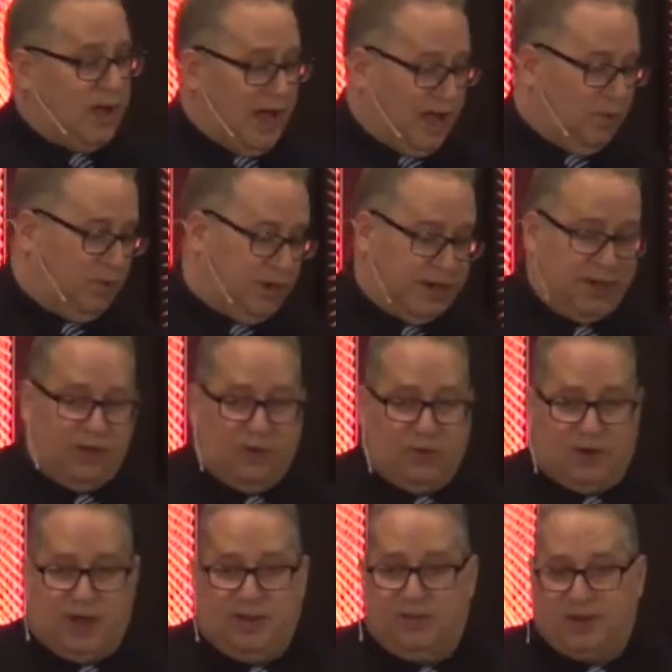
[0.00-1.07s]
I want to go
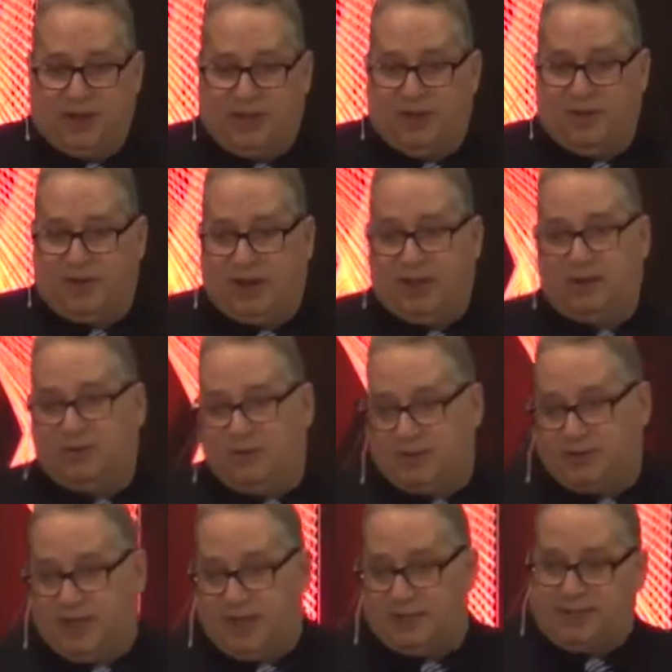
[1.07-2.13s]
where I want to go, and I don't
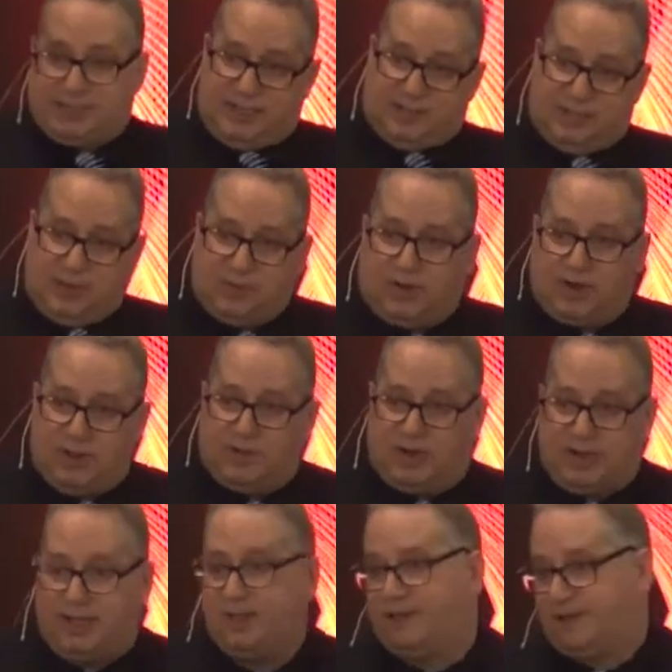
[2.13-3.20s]
want God to tell me where I
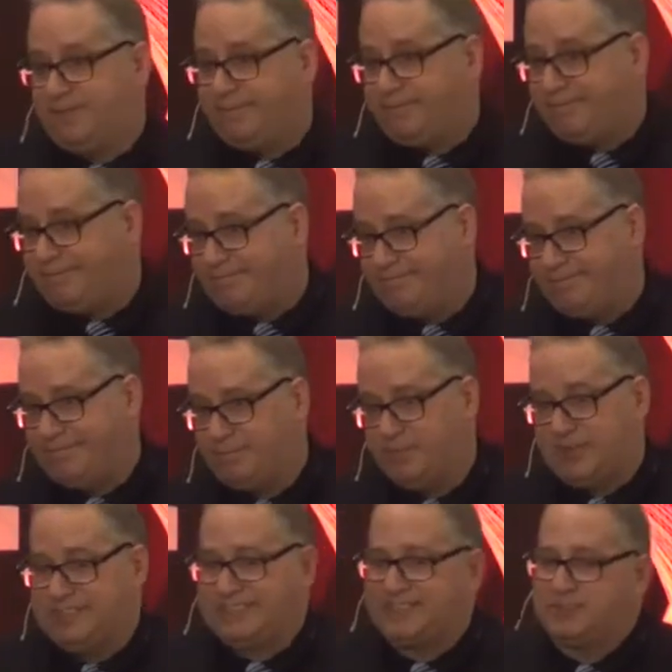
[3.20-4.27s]
want to go.
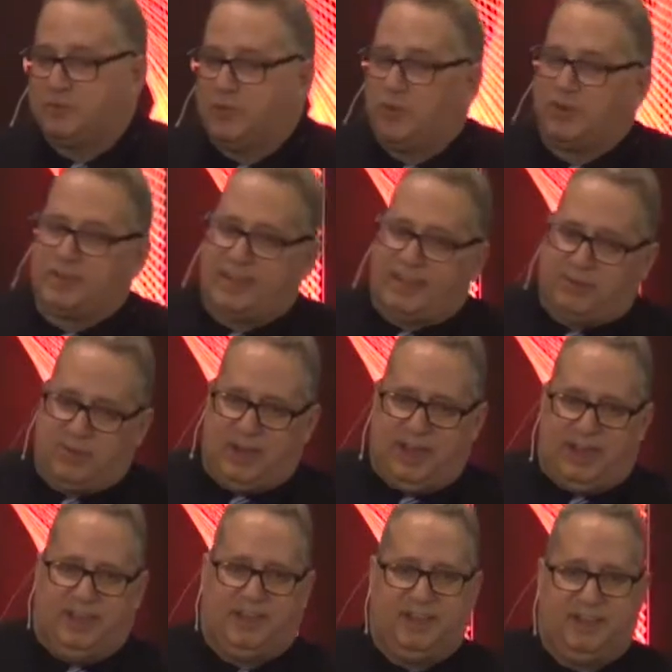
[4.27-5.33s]
It doesn't work that
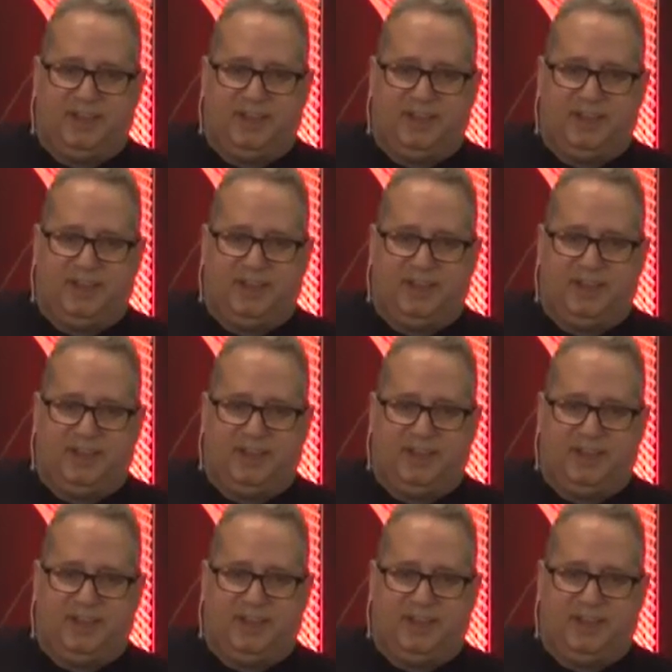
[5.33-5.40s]
way.